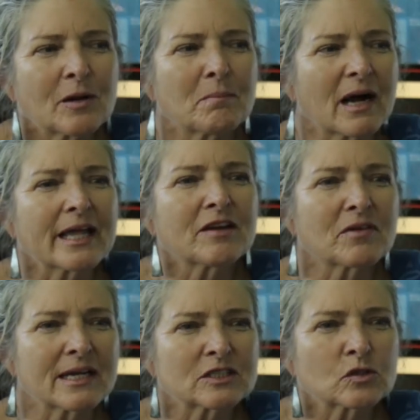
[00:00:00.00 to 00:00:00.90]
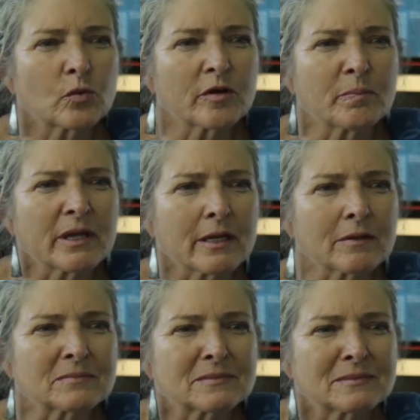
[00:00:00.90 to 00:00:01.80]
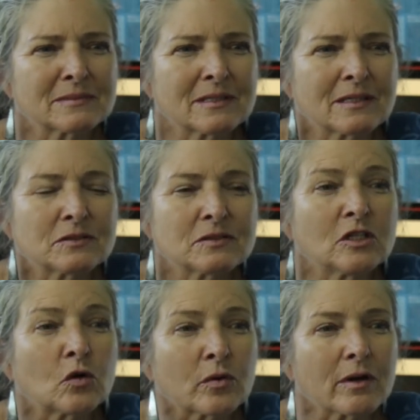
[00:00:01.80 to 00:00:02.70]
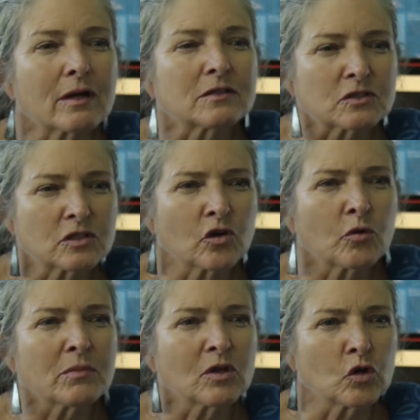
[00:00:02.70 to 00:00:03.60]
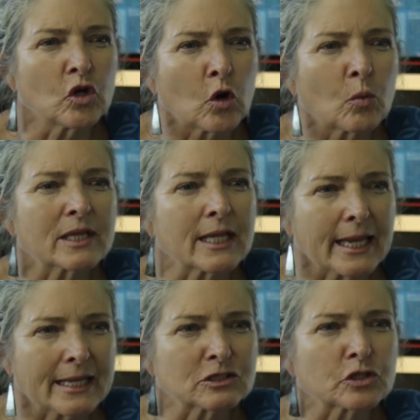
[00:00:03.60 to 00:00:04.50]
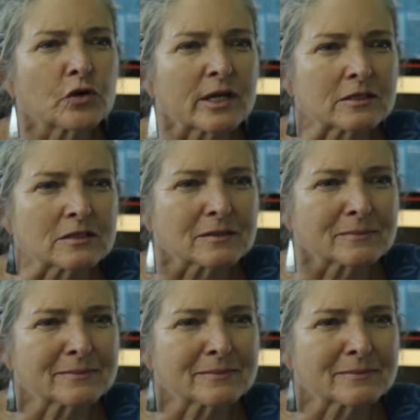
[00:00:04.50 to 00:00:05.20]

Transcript: My advice would be, don't assume you know what the answer is.